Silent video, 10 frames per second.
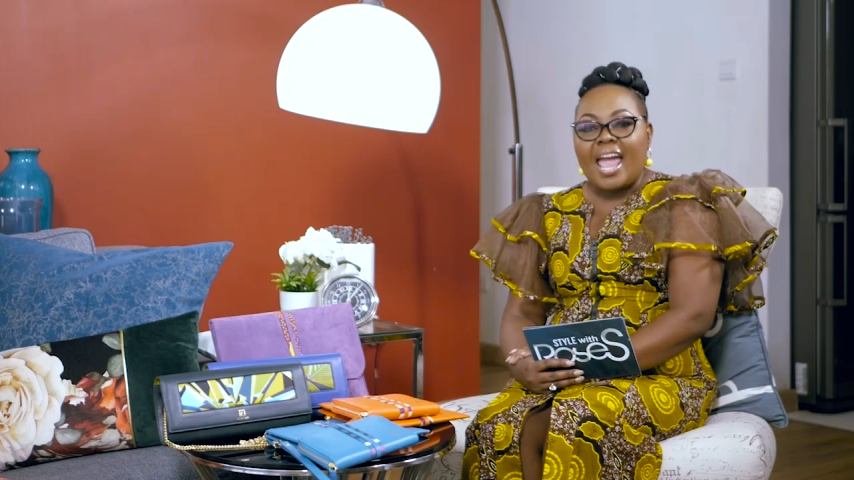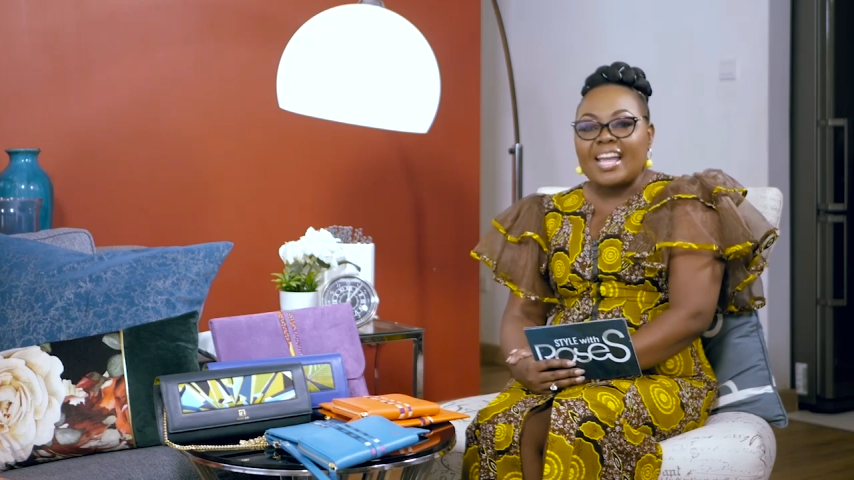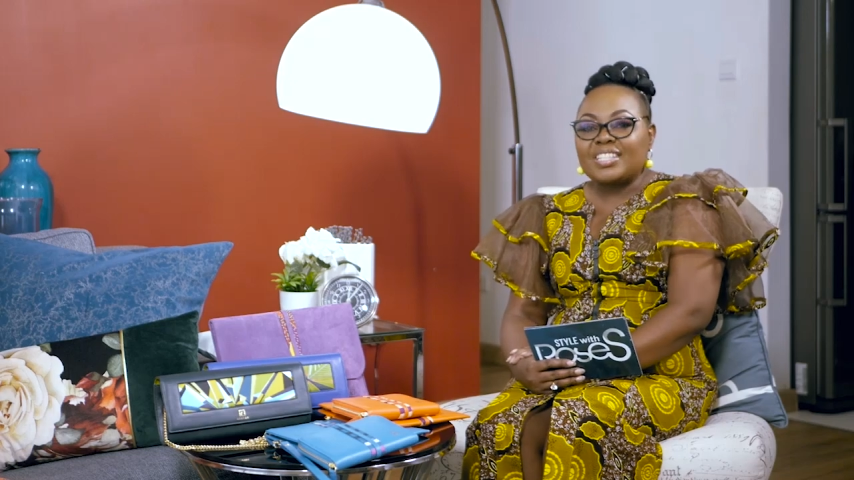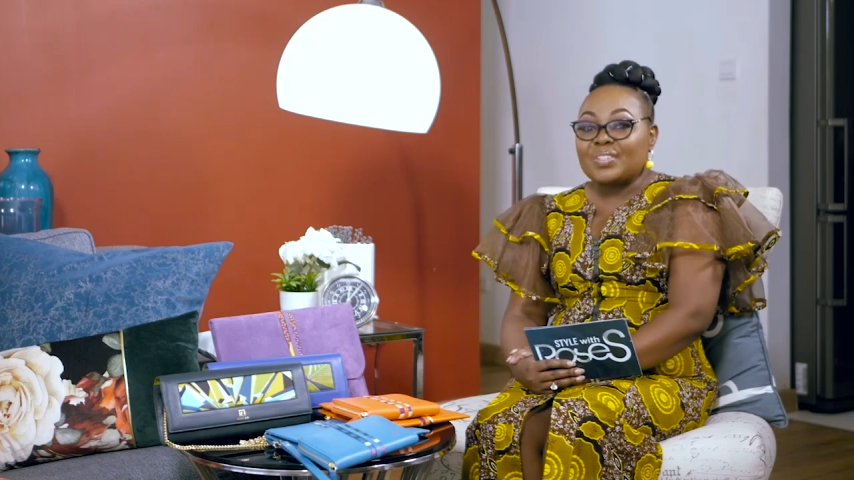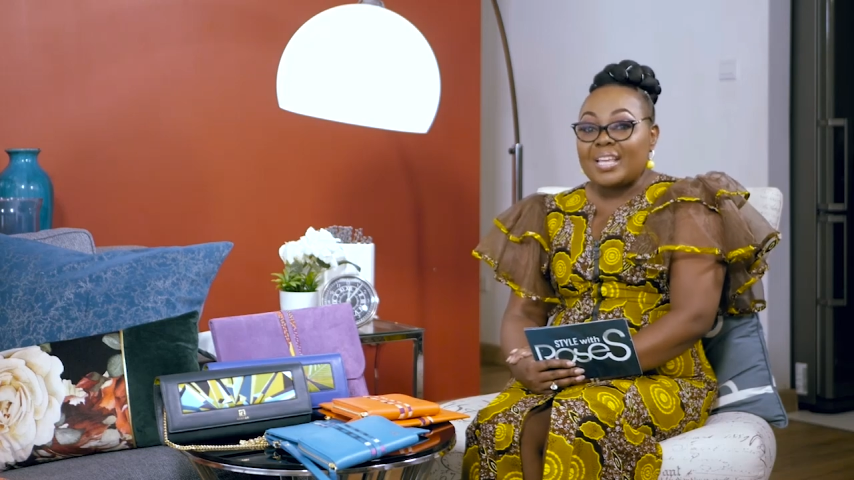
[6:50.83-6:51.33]

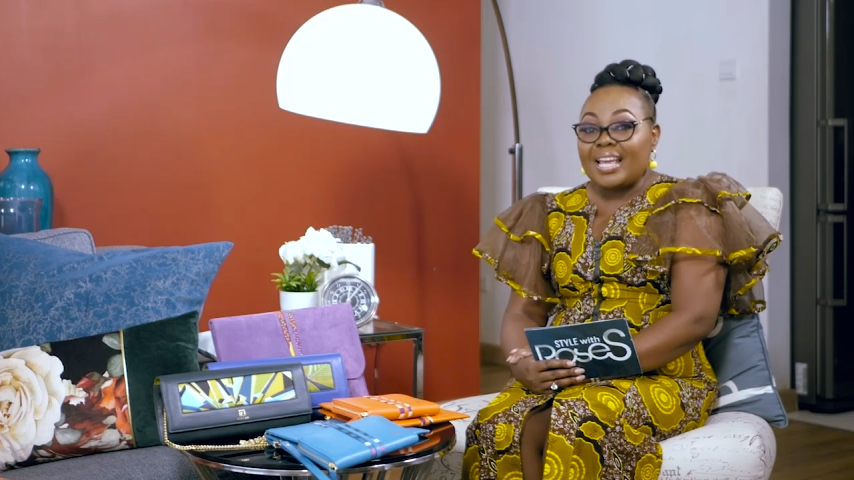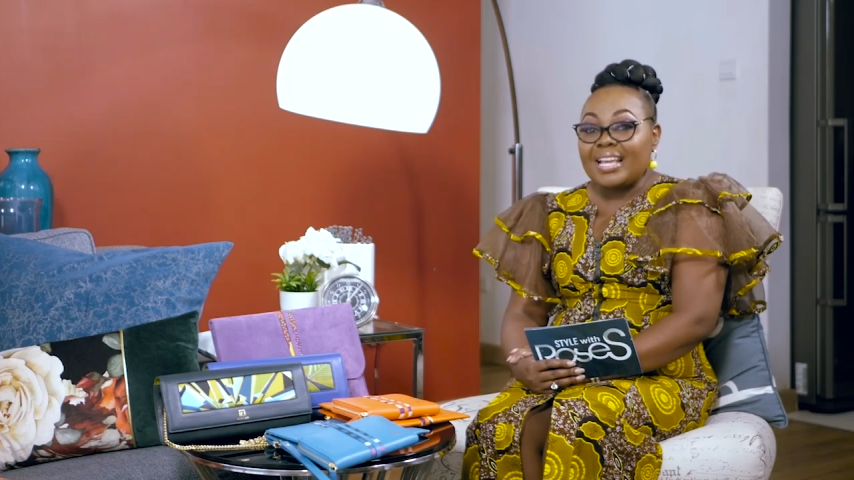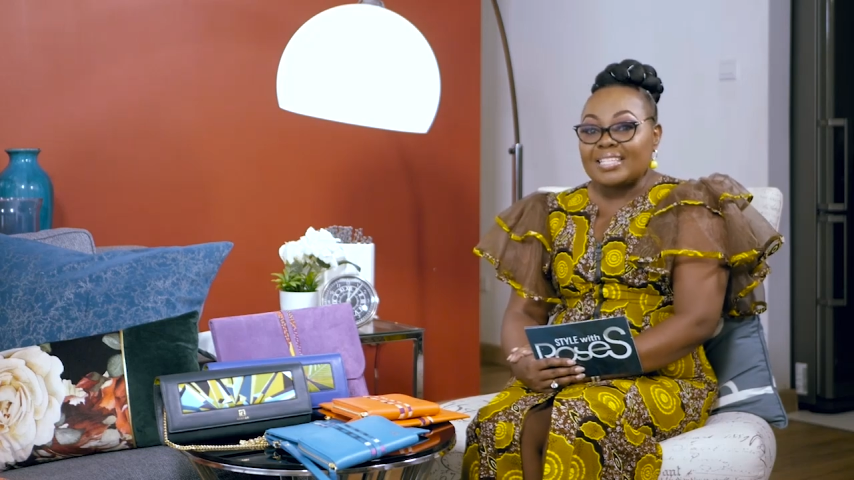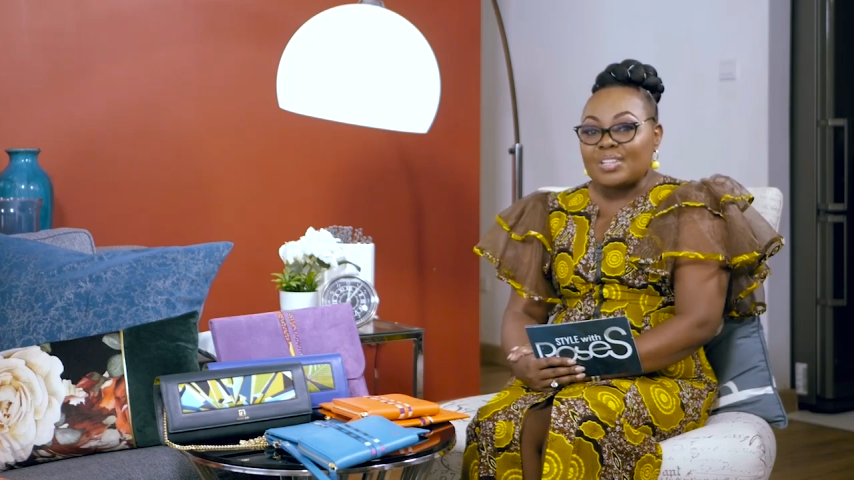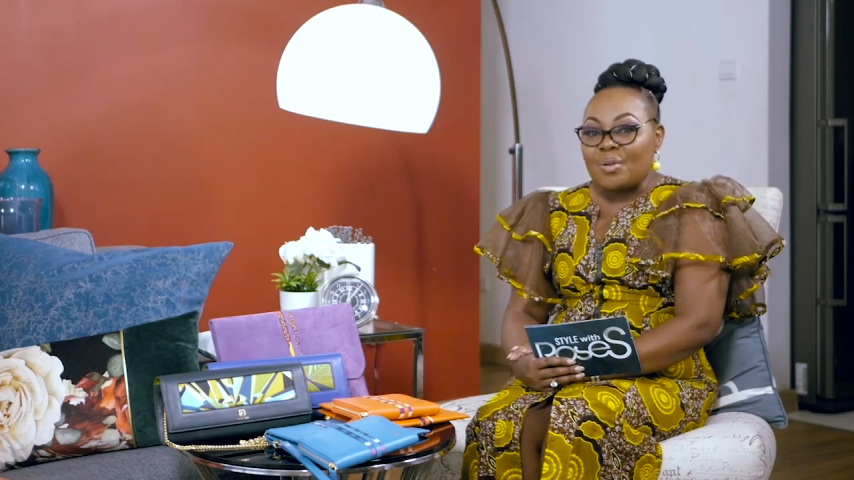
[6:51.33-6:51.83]
And
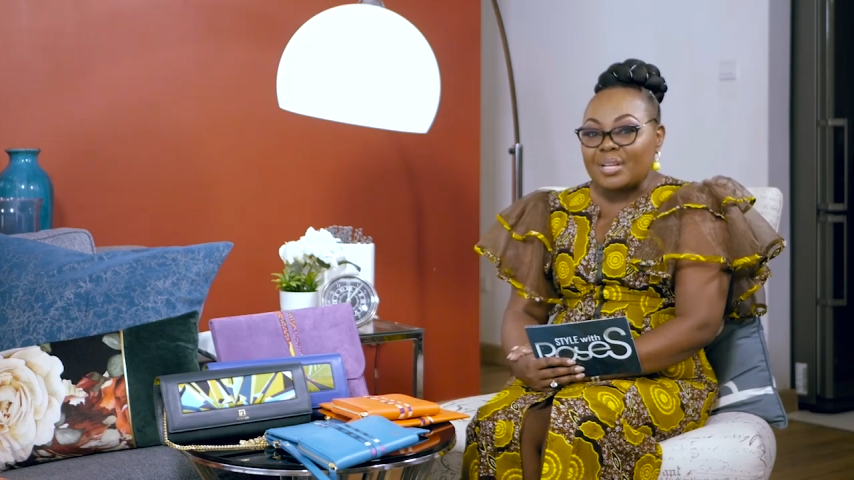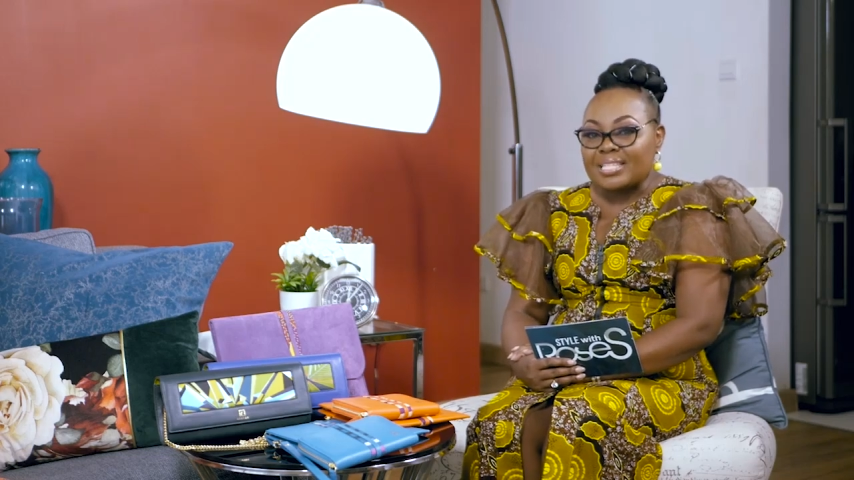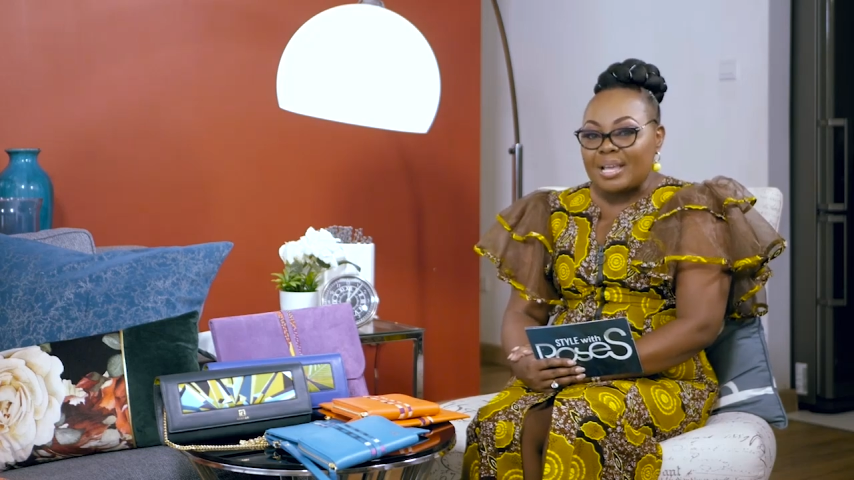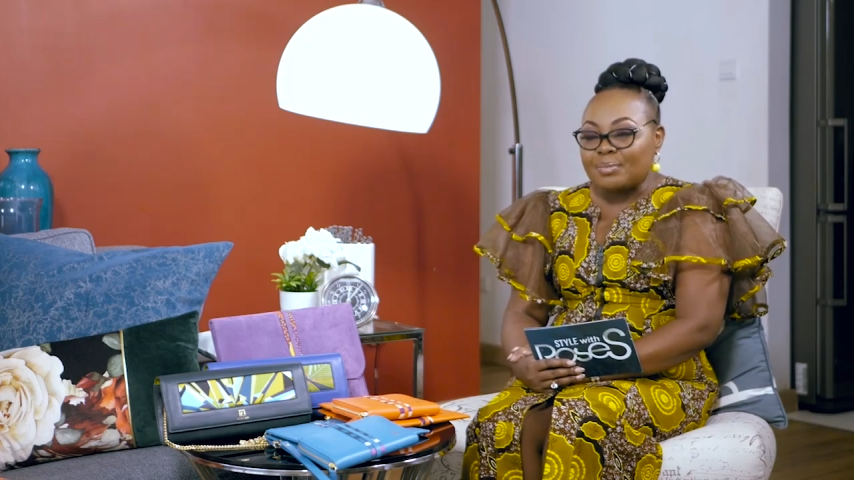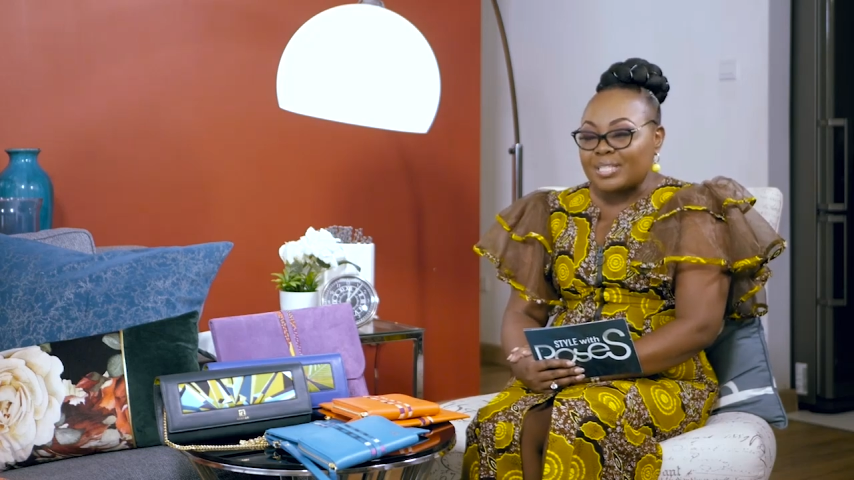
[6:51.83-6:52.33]
today is no
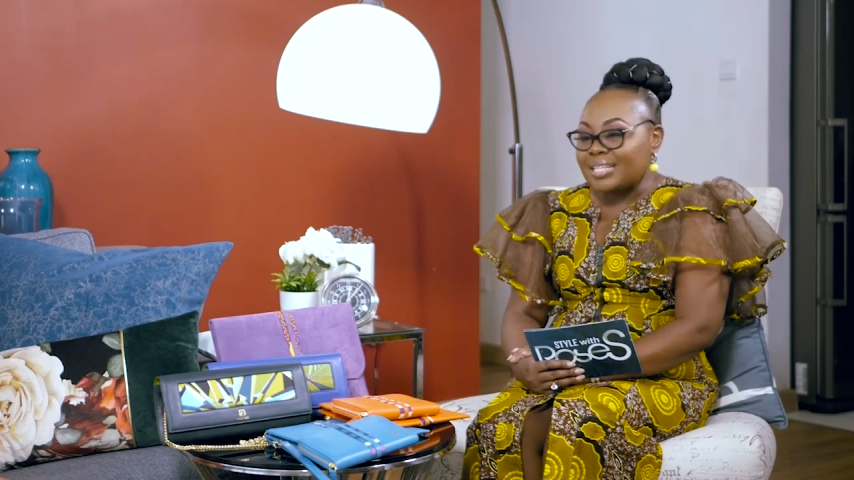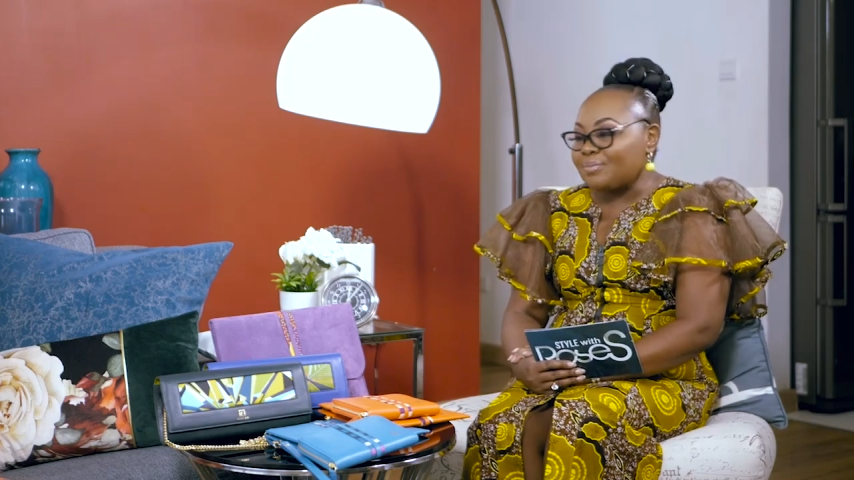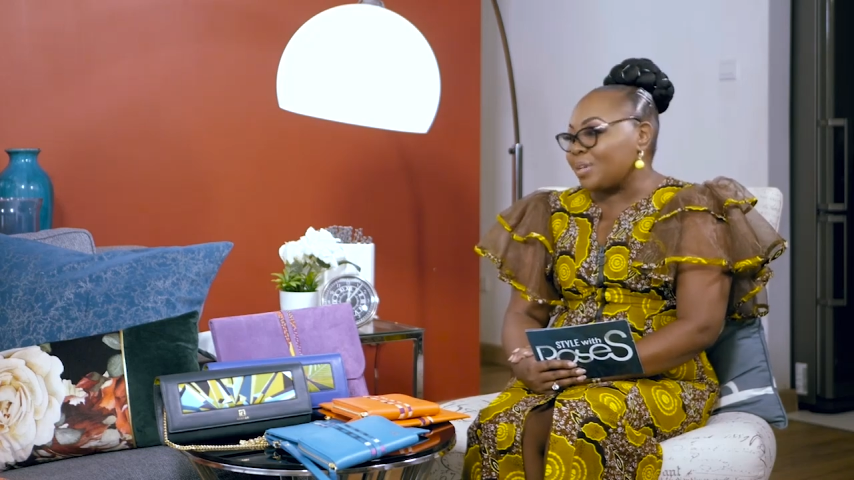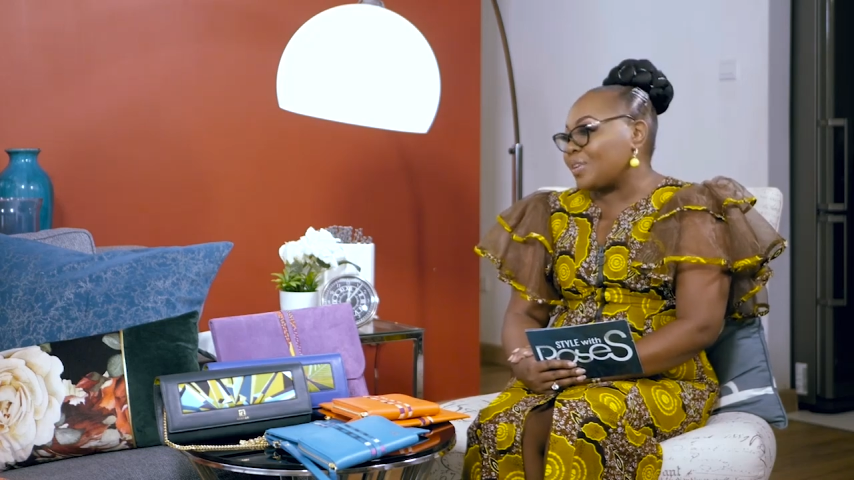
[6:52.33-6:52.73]
exception